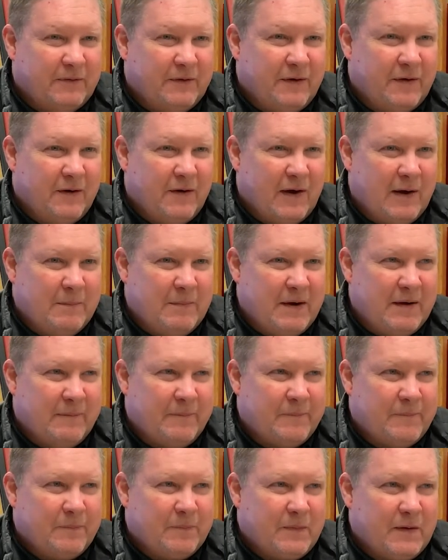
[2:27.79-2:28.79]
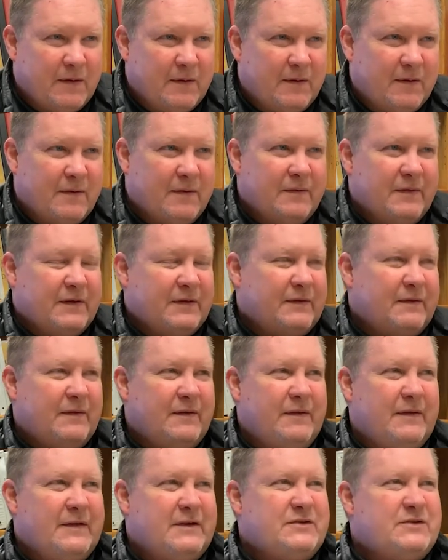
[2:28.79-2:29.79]
You know, I mean,
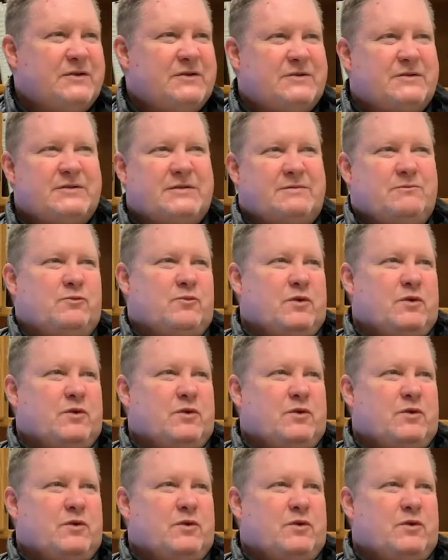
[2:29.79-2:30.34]
this has